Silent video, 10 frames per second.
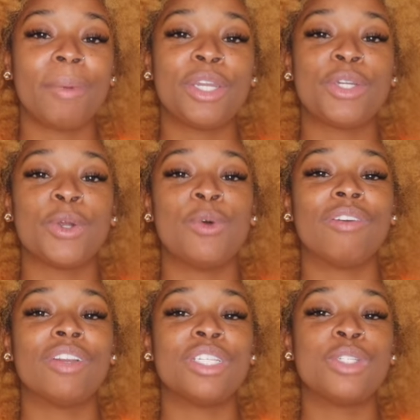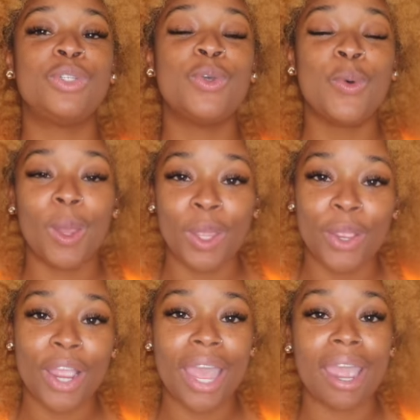Make sure whoever is doing
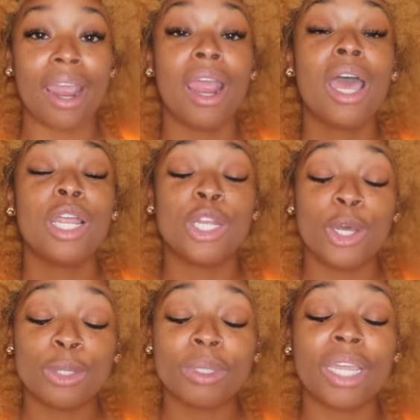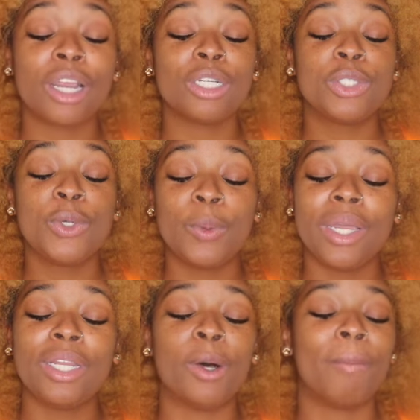your hair knows what they are
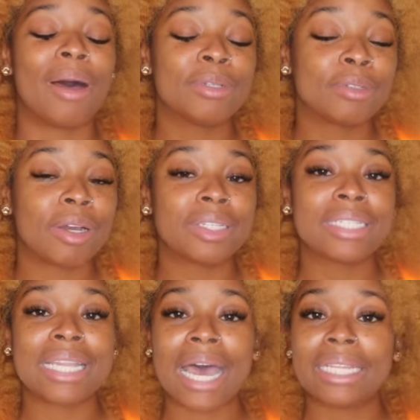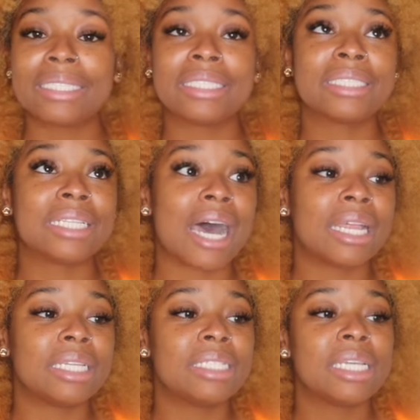doing. Don't bounce around the stylist to
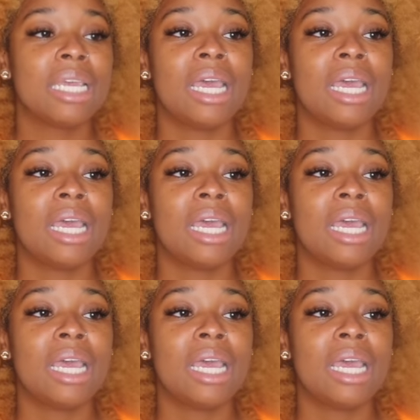stylist.